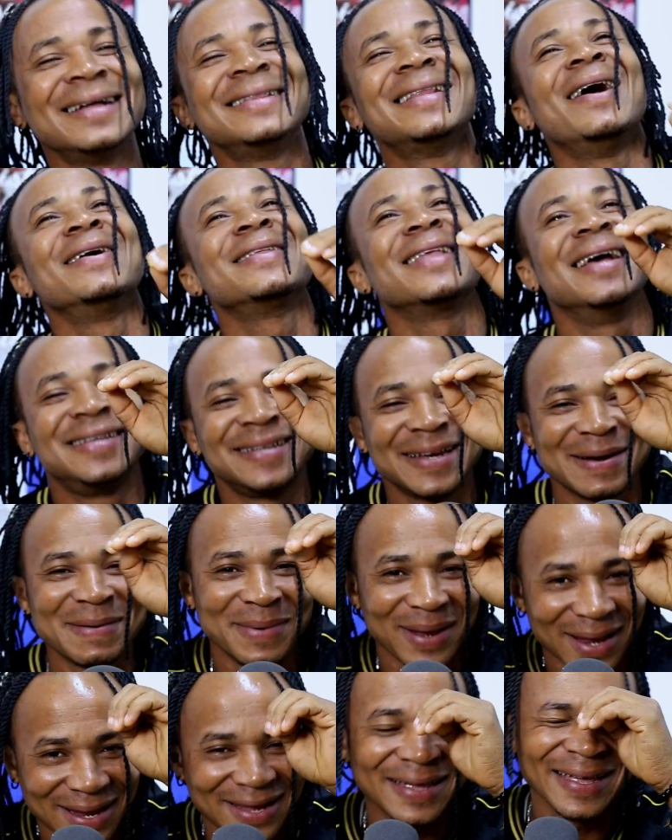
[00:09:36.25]
Na yeta
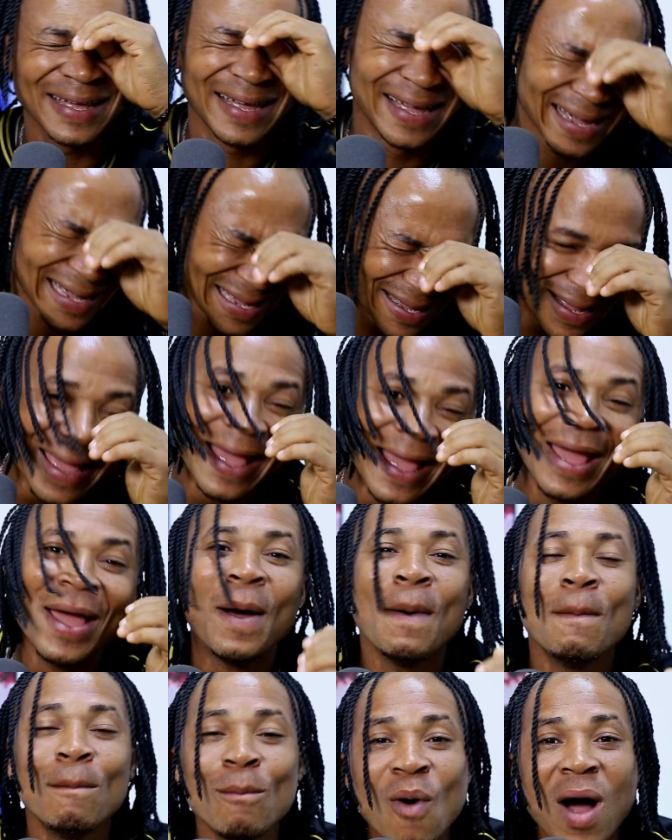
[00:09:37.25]
extreme.
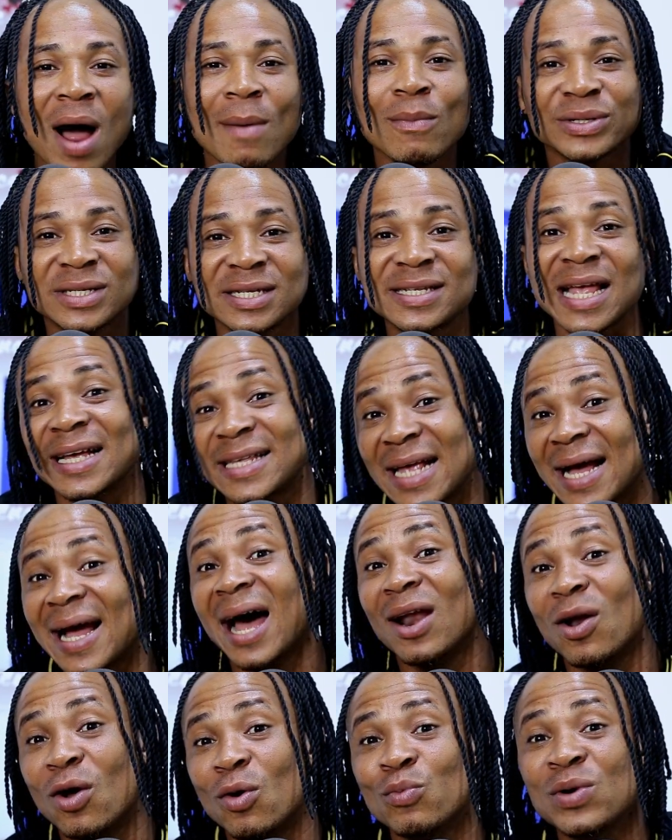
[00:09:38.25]
Mom sisi at se galon,